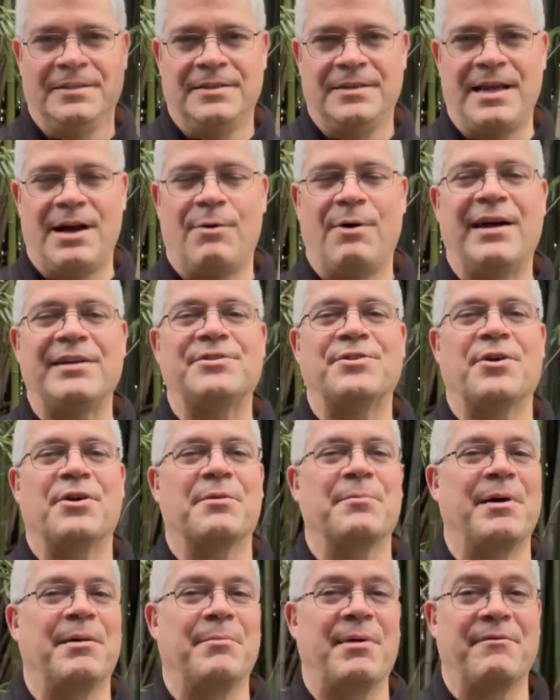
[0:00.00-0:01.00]
Now, I talk
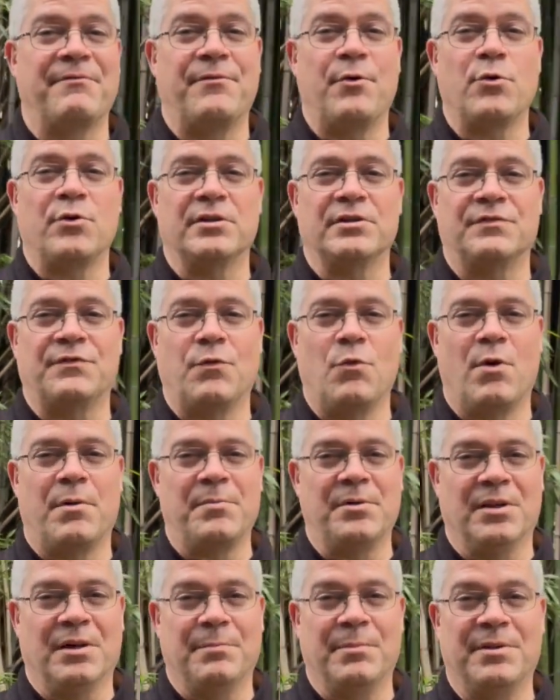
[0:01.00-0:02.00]
about my focus
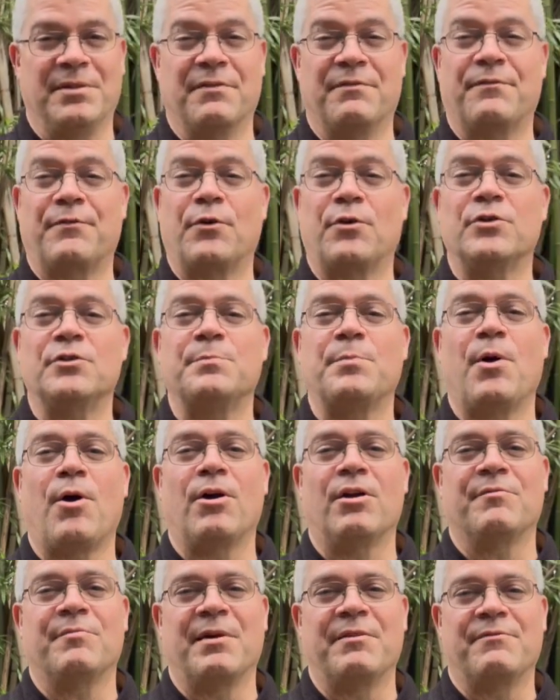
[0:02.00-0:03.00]
formula, but the first
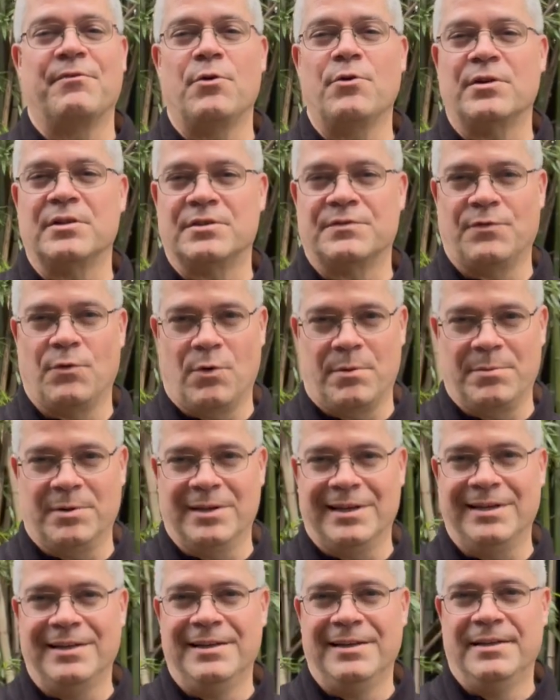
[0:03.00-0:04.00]
part of my focus
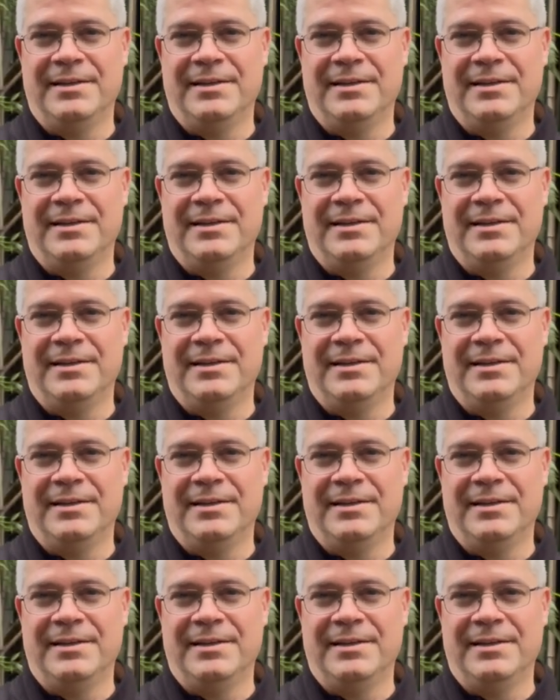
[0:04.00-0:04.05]
formula